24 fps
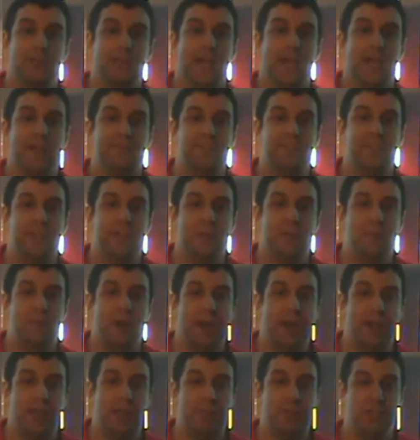
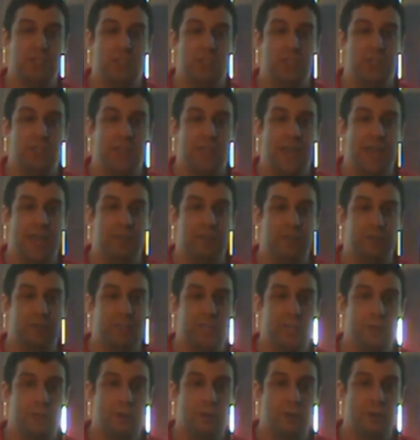FDNY Commissioner Daniel
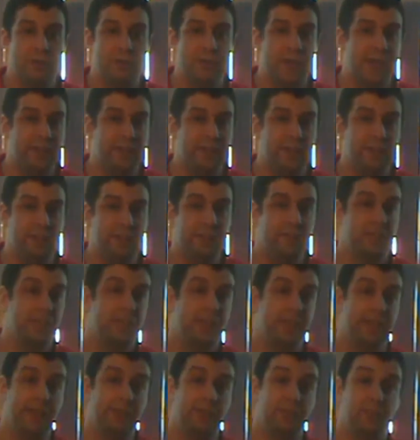Nigro thinks
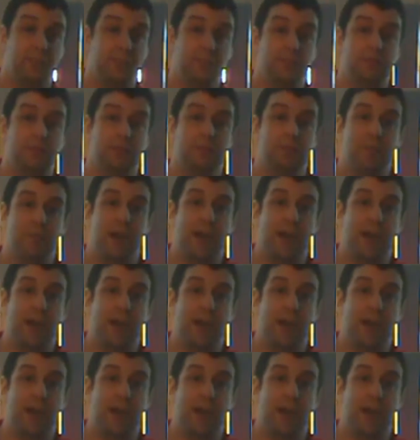it